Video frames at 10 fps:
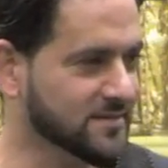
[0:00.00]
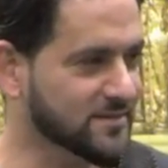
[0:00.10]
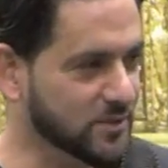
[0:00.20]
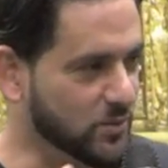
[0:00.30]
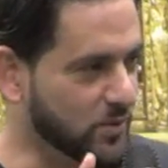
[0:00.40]

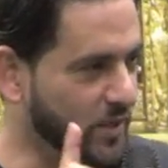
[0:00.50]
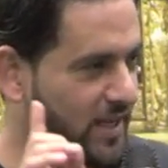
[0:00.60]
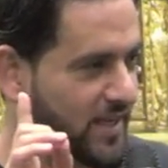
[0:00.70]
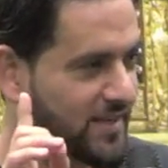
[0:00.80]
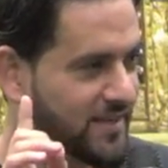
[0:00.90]
Just 1 week.
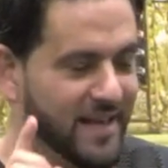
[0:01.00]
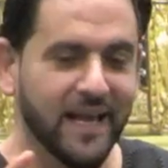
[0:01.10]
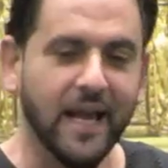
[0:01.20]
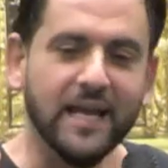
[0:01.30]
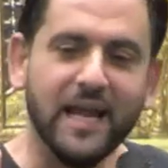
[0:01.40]

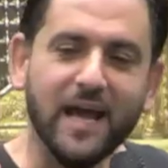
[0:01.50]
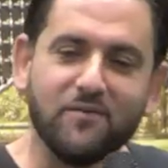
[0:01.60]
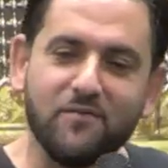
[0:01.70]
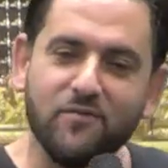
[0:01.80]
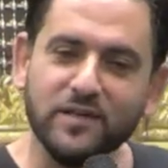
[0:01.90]
And
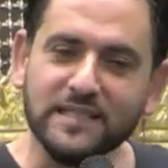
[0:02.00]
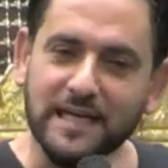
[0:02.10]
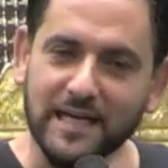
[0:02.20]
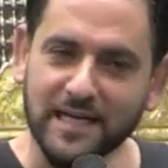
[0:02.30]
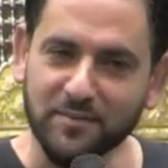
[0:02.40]
every
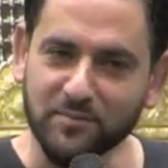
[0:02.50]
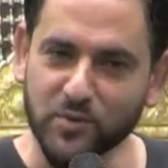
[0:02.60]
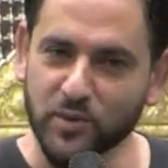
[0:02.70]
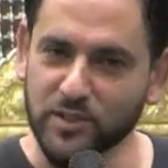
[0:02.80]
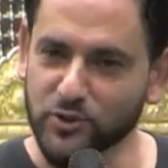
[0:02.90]
time you
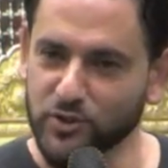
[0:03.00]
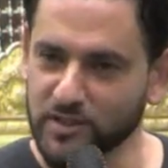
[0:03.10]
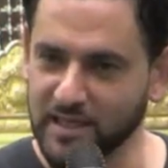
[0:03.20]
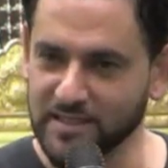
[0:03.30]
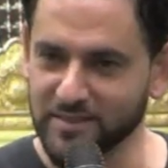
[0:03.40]
want to turn
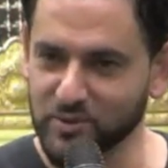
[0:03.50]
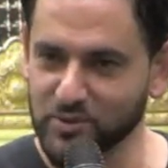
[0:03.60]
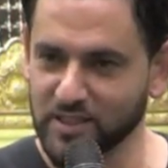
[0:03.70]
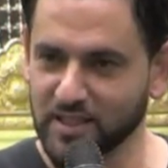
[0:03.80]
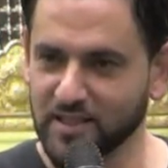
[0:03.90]
on the
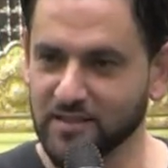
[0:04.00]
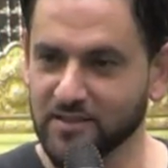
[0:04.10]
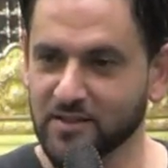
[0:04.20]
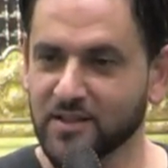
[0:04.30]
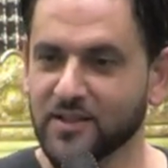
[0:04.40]
music,
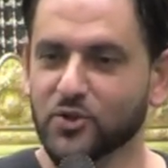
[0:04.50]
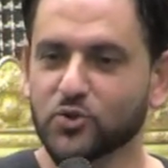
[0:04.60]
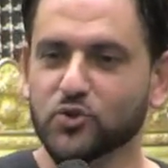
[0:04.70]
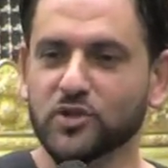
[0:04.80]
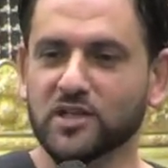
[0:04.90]

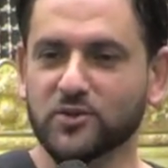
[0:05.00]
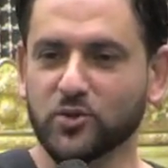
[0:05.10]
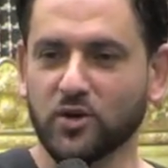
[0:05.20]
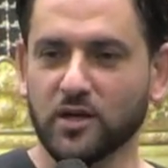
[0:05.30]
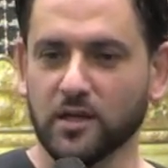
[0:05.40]
turn on the
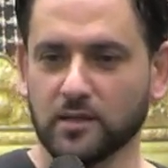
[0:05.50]
Quran.